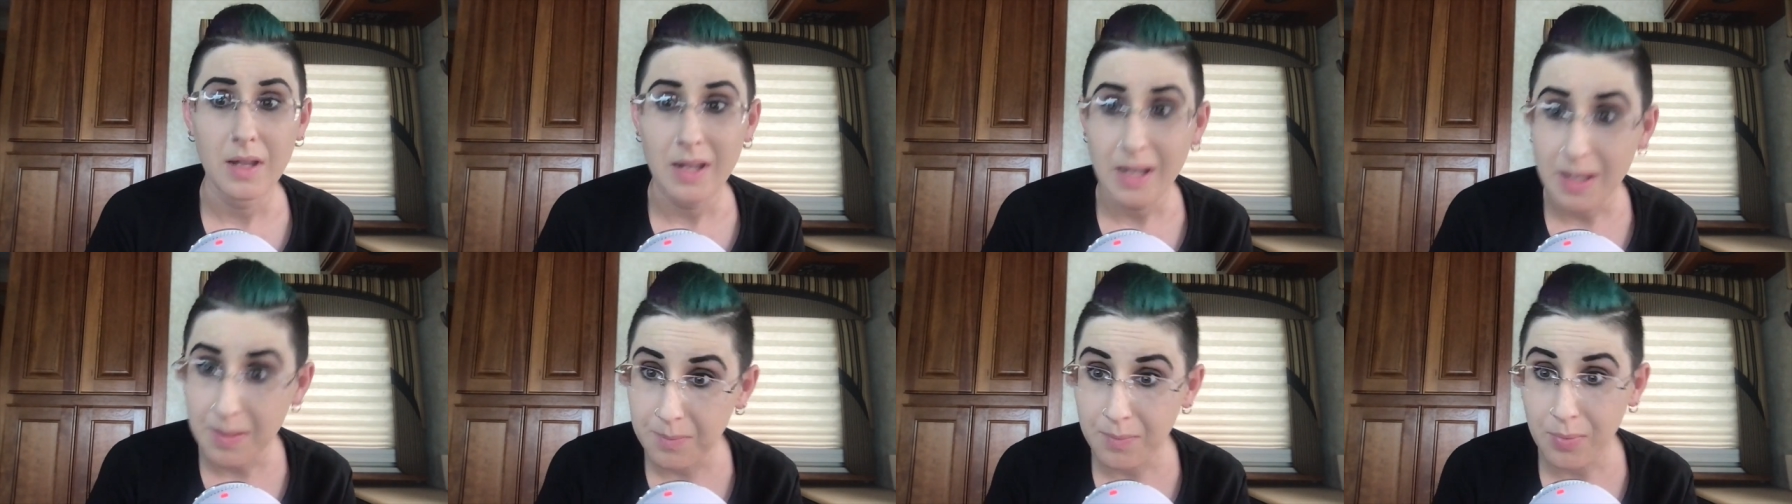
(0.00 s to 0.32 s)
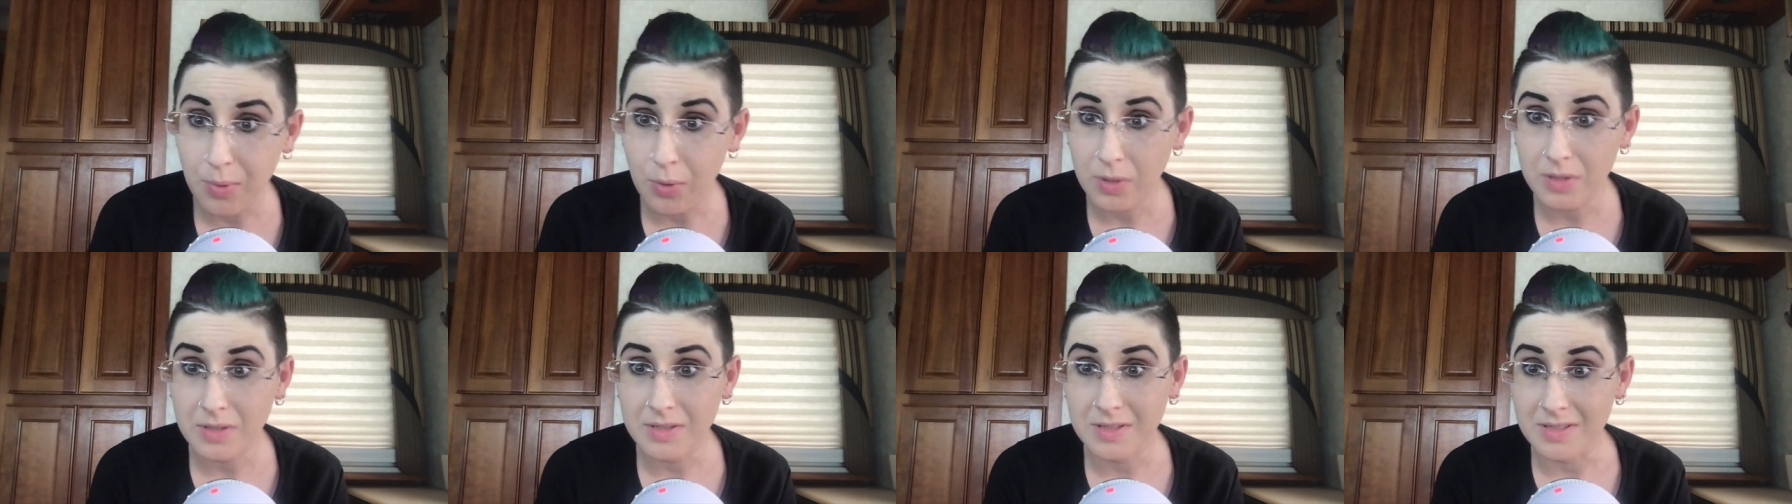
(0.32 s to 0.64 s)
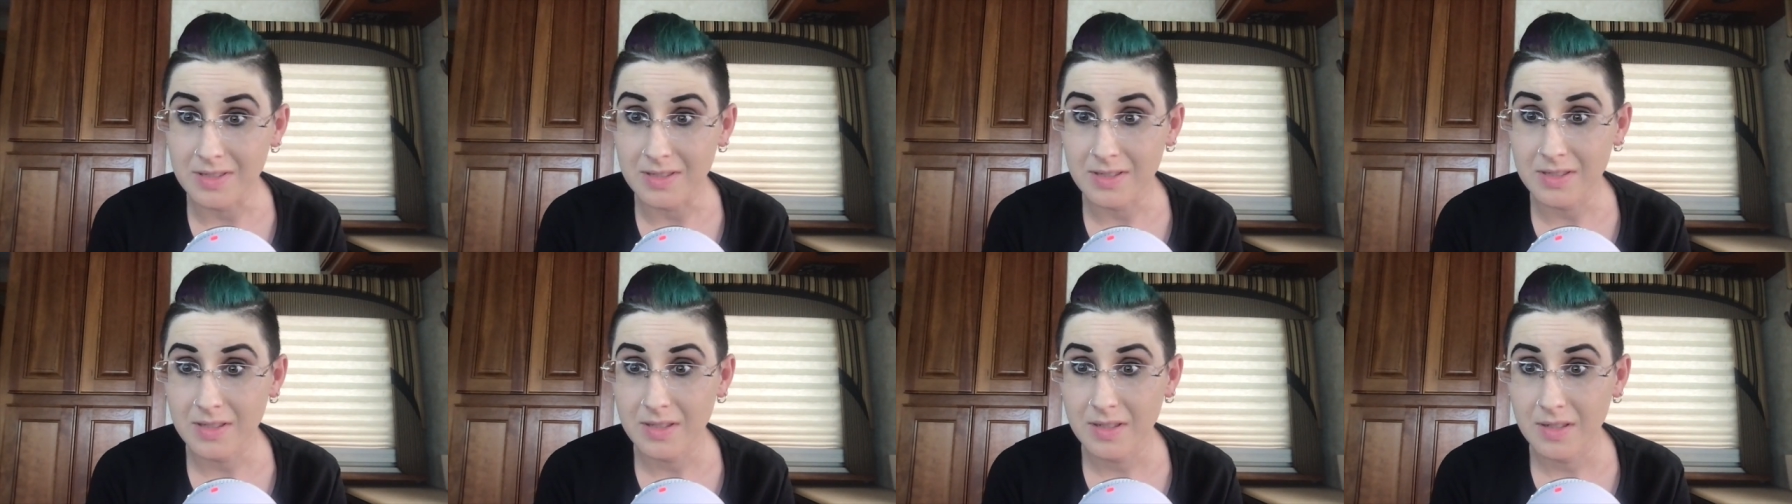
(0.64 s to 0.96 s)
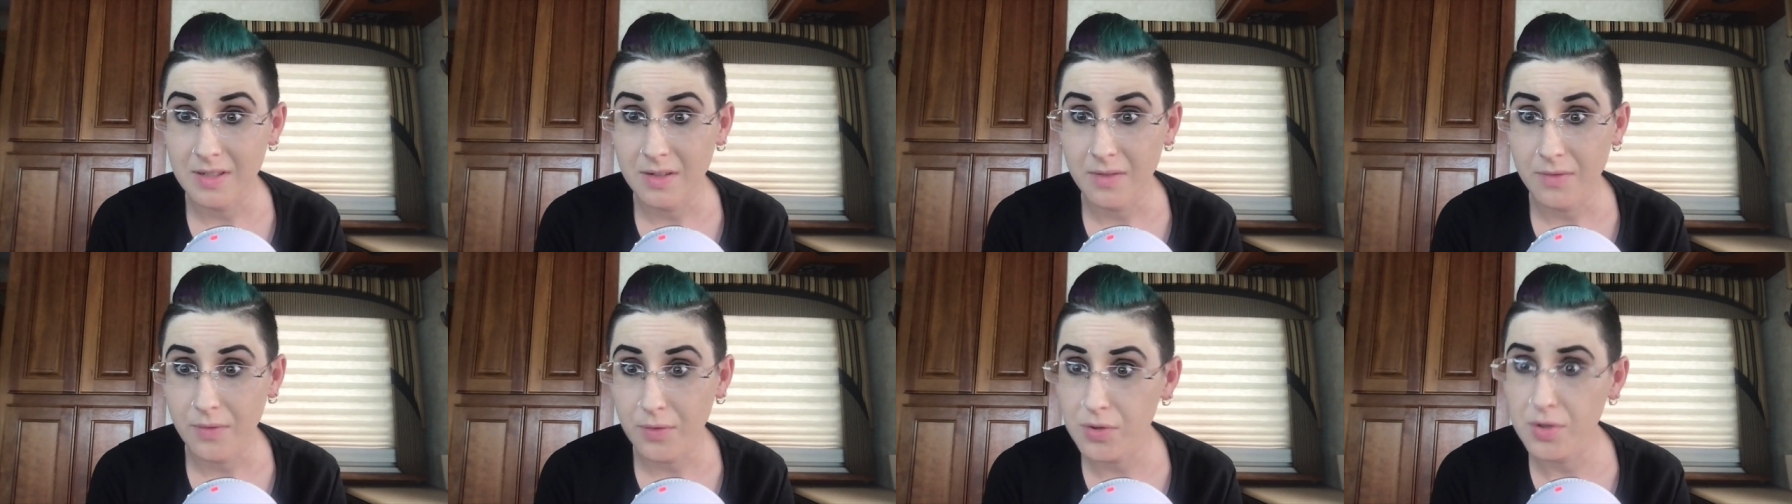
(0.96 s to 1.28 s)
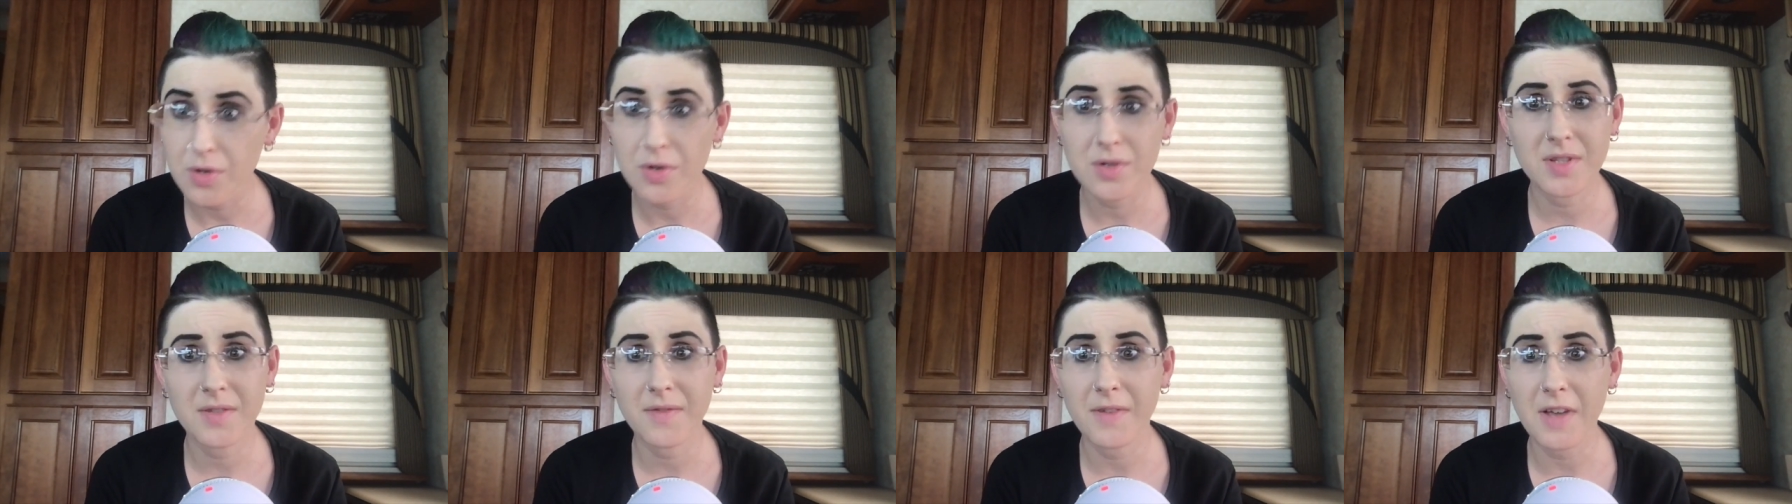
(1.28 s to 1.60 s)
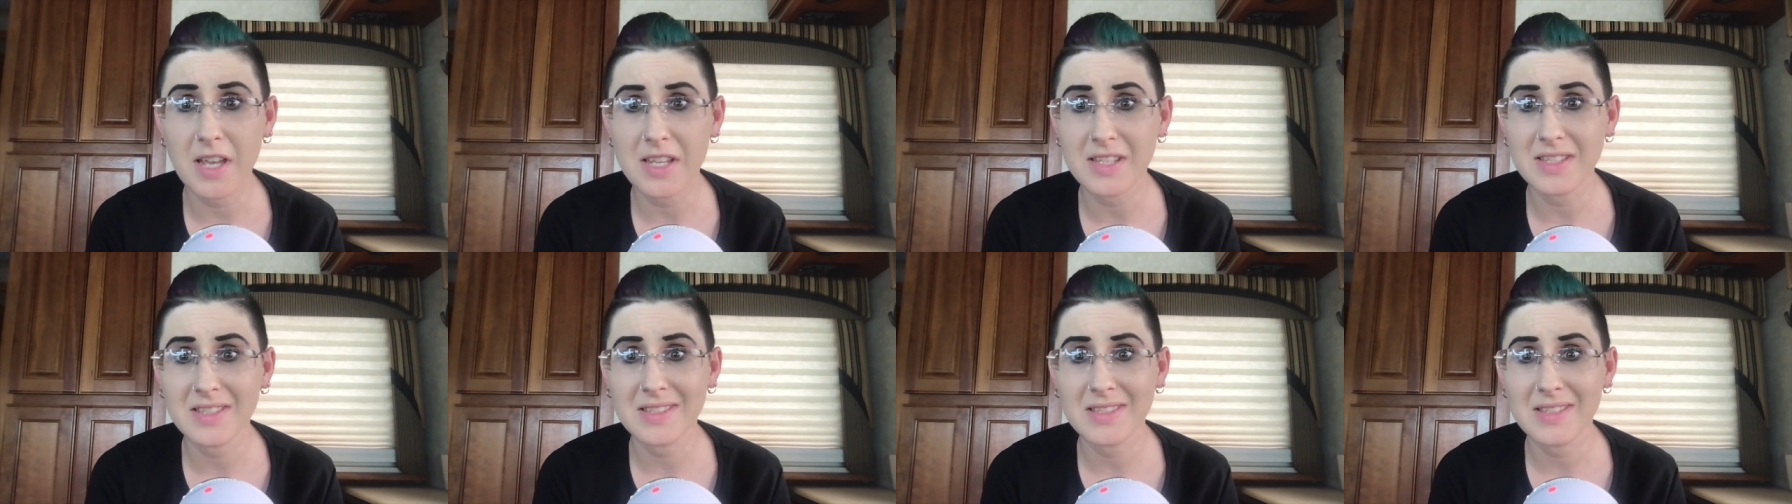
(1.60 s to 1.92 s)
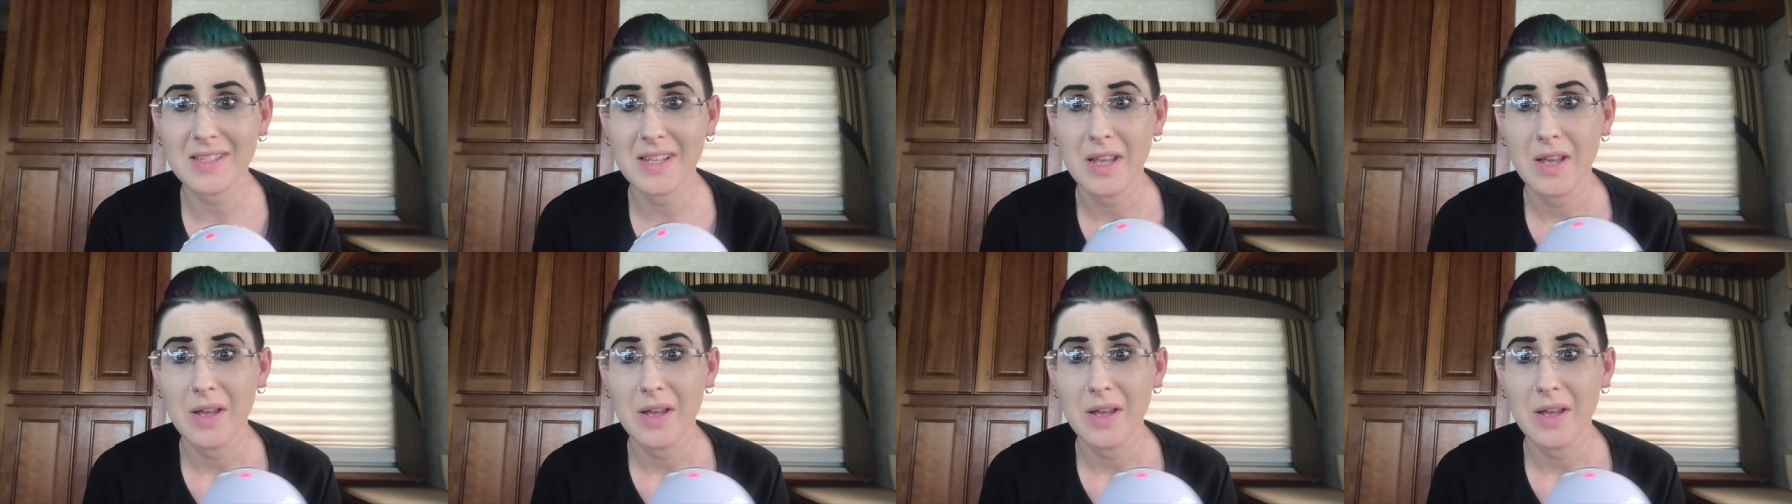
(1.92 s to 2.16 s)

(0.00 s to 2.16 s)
important for those of us